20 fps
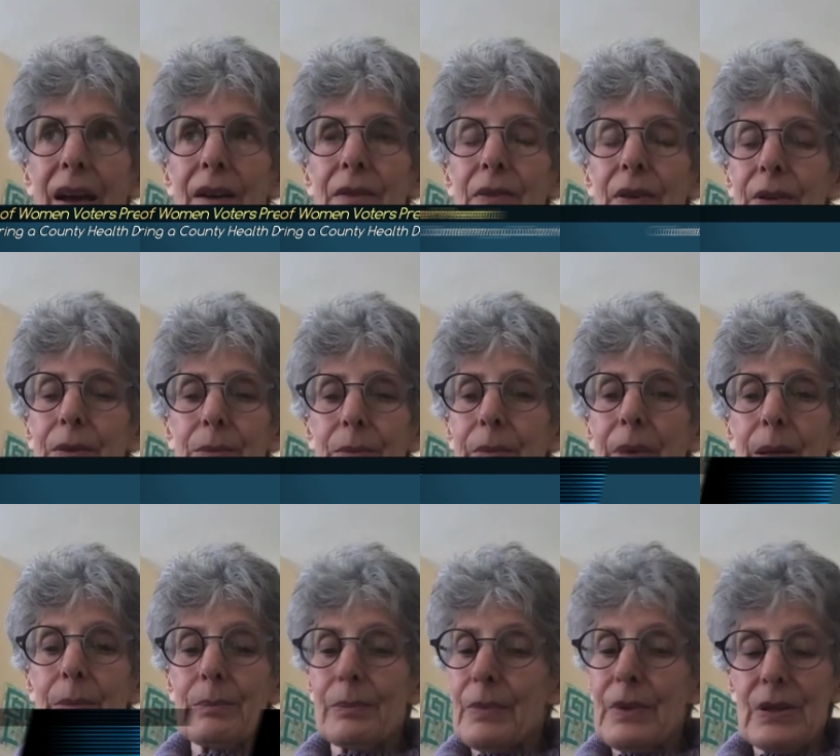have a
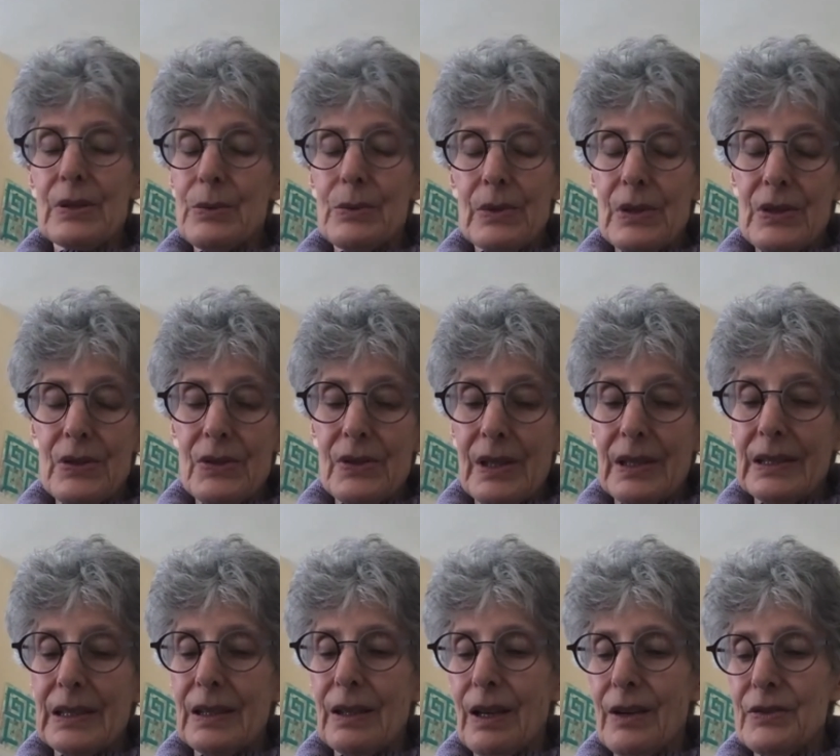this this is a
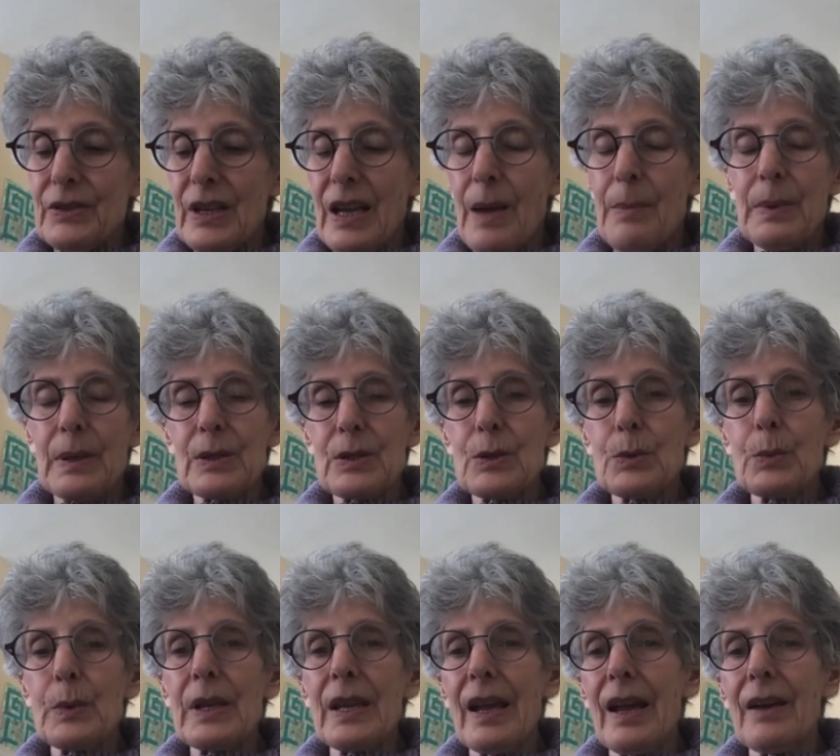little off topic. Do
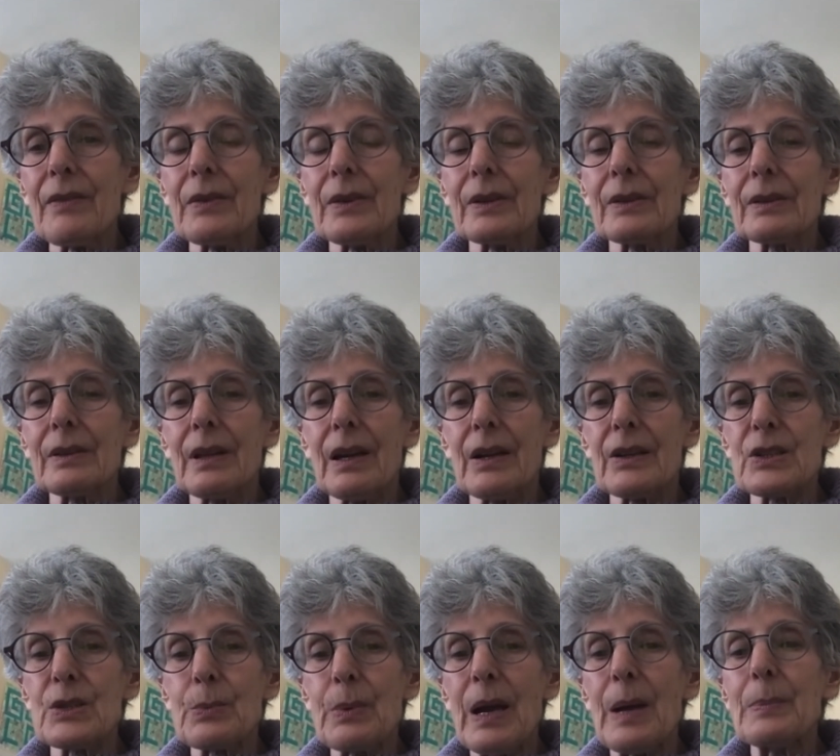we have a
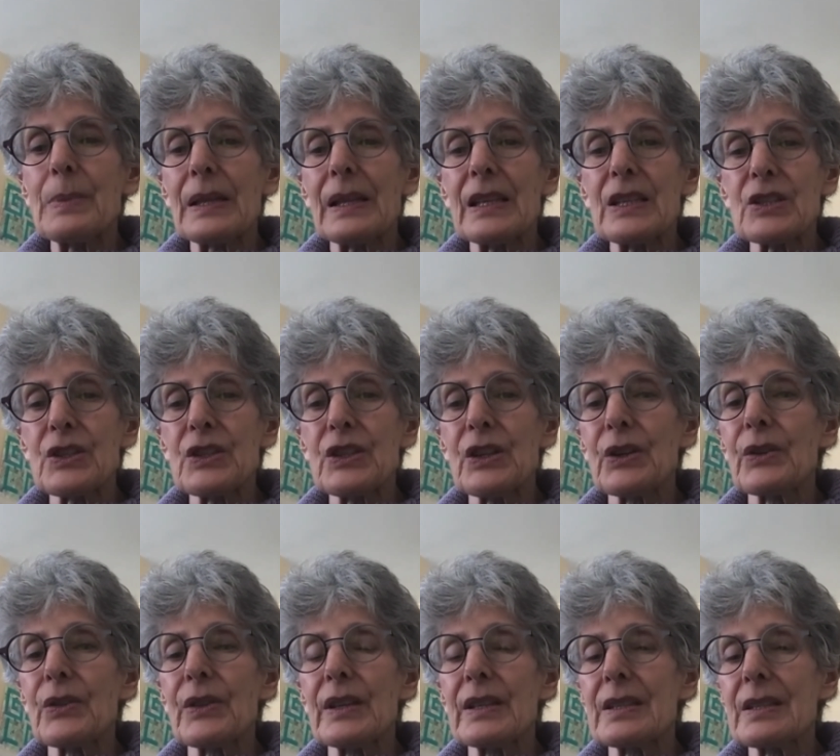large population
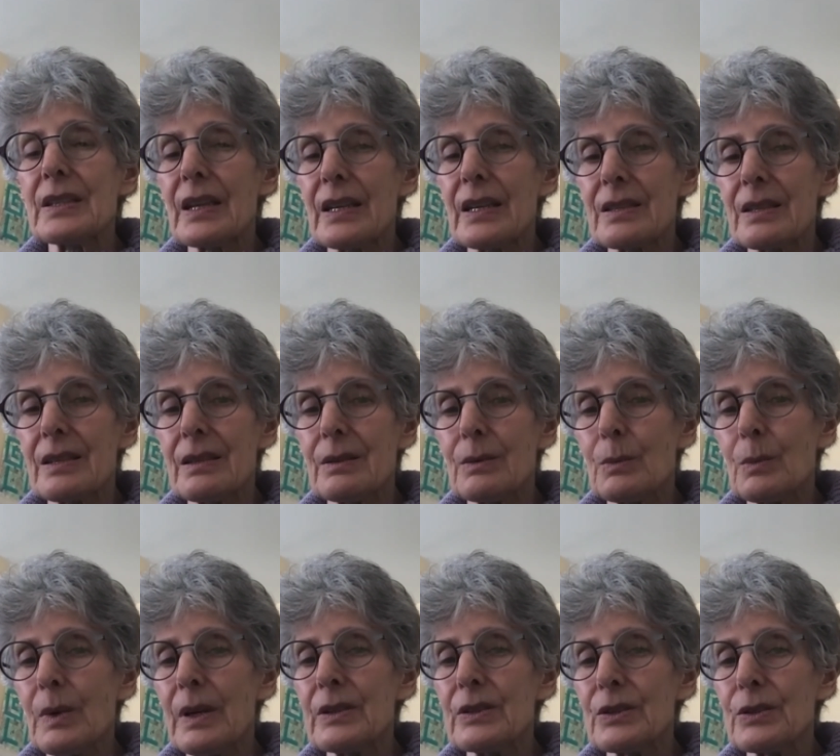here that doesn't
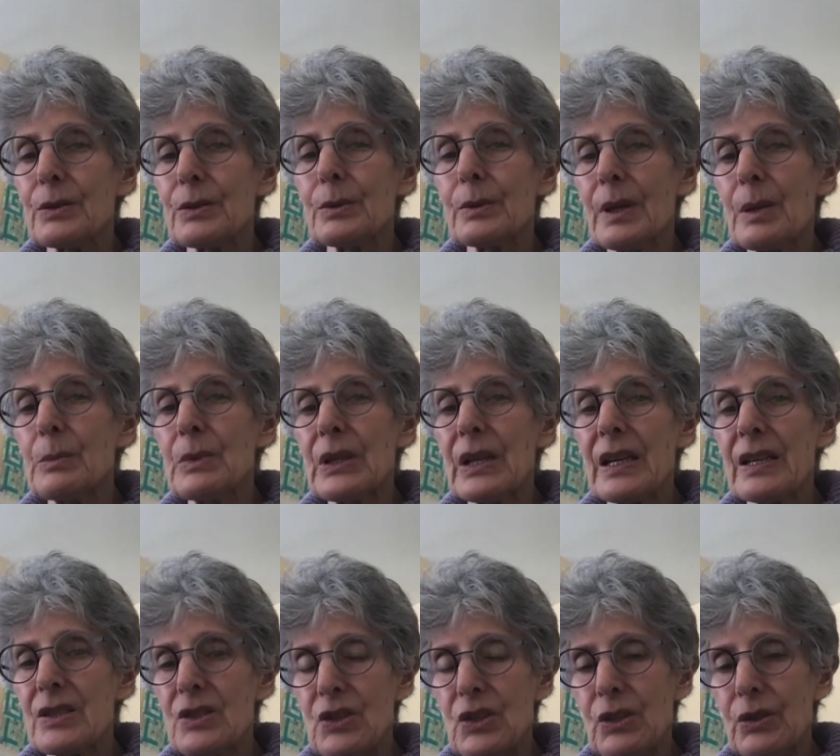want to
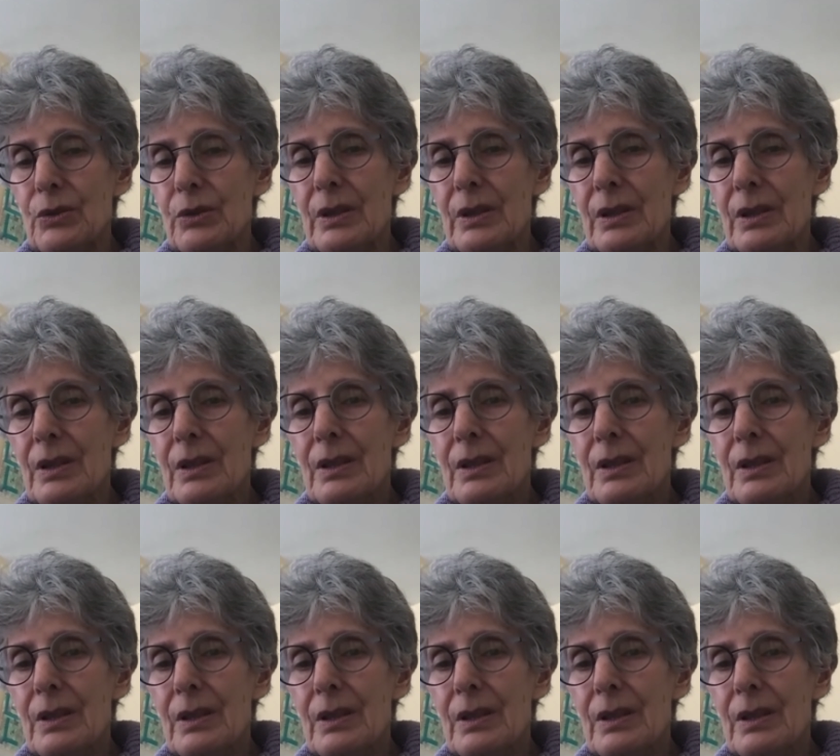immunize children?